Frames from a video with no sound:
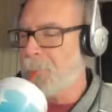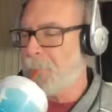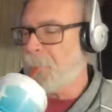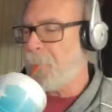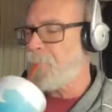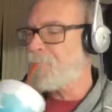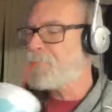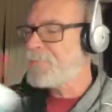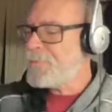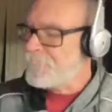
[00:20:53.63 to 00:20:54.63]
Oh
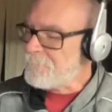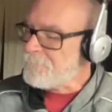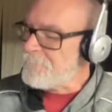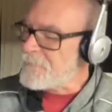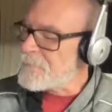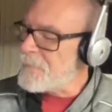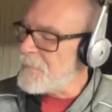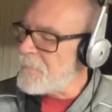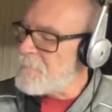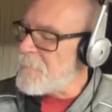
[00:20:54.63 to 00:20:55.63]
wow, that's
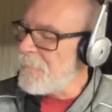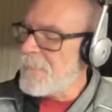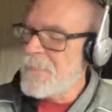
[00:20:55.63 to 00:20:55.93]
pretty fun.